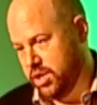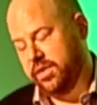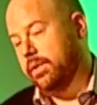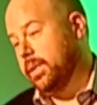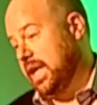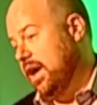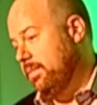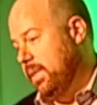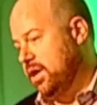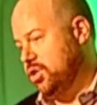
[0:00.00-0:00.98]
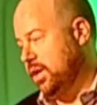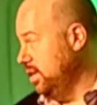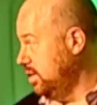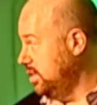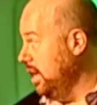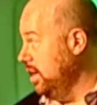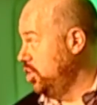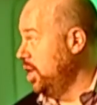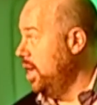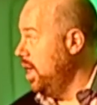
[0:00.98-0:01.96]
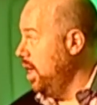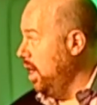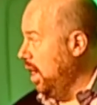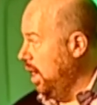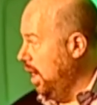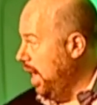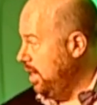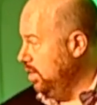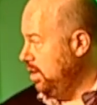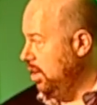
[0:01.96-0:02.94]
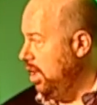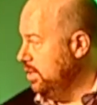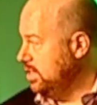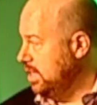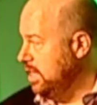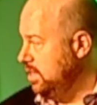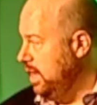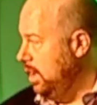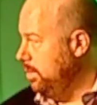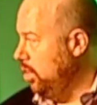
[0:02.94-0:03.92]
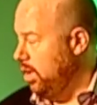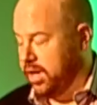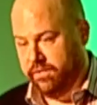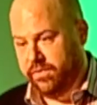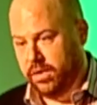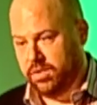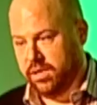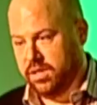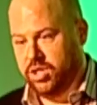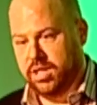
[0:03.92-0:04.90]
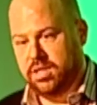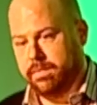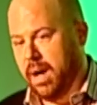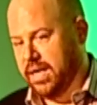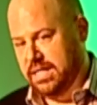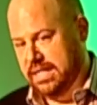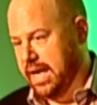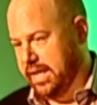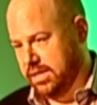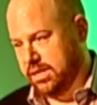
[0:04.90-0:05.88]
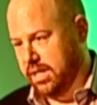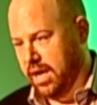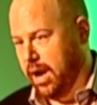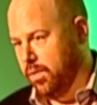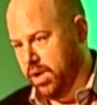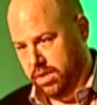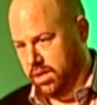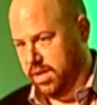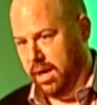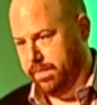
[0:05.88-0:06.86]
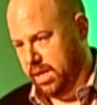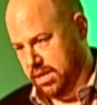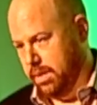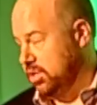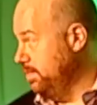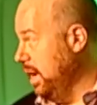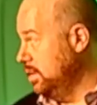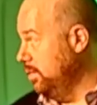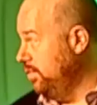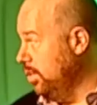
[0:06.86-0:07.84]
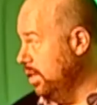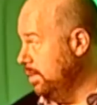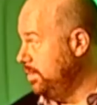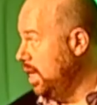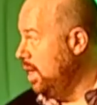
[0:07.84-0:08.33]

And if I'm an account manager on the exchange, I can look at all the sites available, or I can filter this just to my sites that I want to look at because I'm responsible for them.